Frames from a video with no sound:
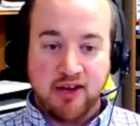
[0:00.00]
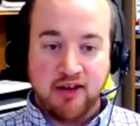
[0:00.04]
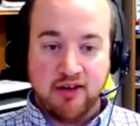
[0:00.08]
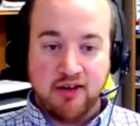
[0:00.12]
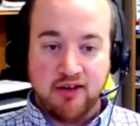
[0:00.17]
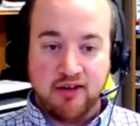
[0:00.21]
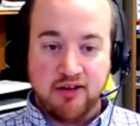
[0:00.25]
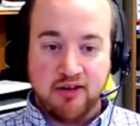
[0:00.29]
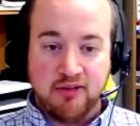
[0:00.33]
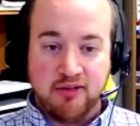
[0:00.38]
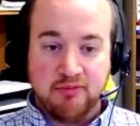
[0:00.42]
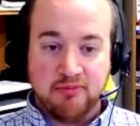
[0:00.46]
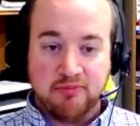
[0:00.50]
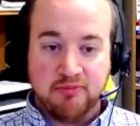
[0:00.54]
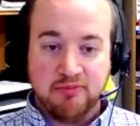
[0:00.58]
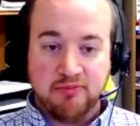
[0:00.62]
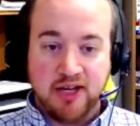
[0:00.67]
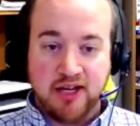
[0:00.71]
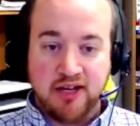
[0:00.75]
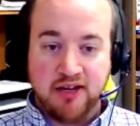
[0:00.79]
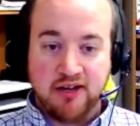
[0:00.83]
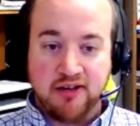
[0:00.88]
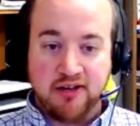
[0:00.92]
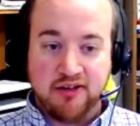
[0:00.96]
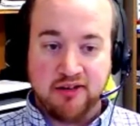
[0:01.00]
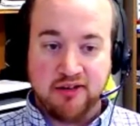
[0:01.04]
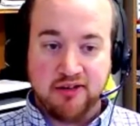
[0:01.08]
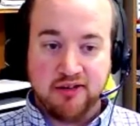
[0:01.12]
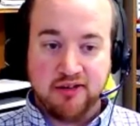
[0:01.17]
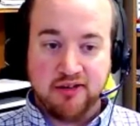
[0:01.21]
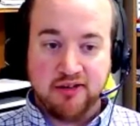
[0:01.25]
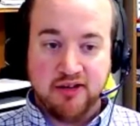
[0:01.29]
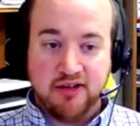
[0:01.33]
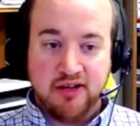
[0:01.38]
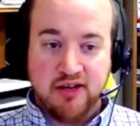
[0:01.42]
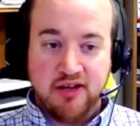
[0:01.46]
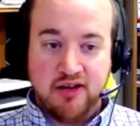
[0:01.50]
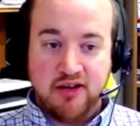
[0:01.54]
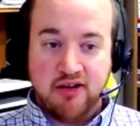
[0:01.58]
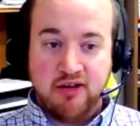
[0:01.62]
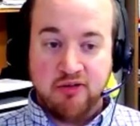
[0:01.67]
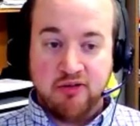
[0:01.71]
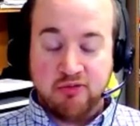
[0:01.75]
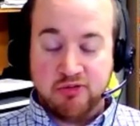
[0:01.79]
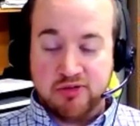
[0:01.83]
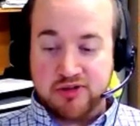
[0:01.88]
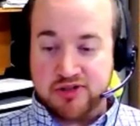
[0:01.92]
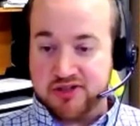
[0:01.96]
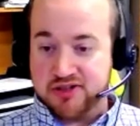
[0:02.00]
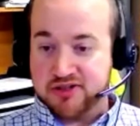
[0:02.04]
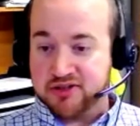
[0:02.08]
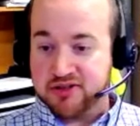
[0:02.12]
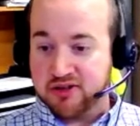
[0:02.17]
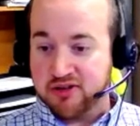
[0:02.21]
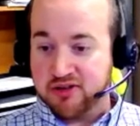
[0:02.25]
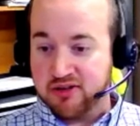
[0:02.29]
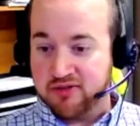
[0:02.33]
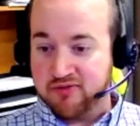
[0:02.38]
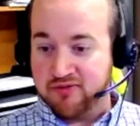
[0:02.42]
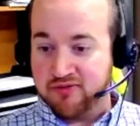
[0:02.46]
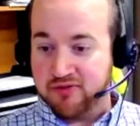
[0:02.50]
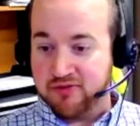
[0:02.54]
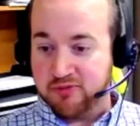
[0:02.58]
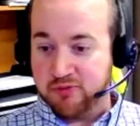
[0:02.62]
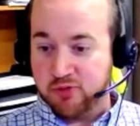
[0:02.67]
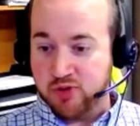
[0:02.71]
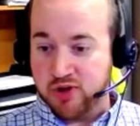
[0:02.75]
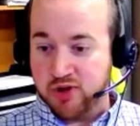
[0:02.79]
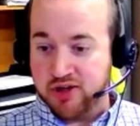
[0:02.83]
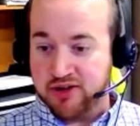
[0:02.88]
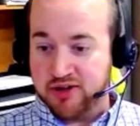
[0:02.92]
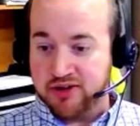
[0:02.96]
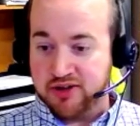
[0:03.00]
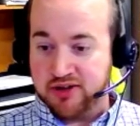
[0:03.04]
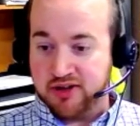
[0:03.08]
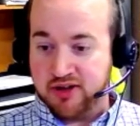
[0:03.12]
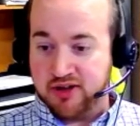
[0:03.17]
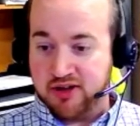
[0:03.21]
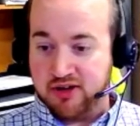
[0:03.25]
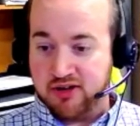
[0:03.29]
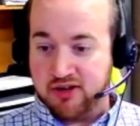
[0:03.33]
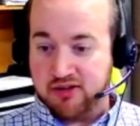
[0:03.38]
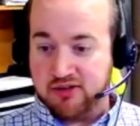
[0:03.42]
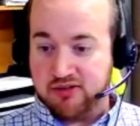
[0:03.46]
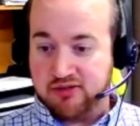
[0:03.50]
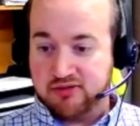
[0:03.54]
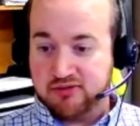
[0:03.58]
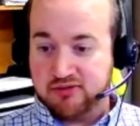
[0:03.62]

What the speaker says: And we just heard from one of their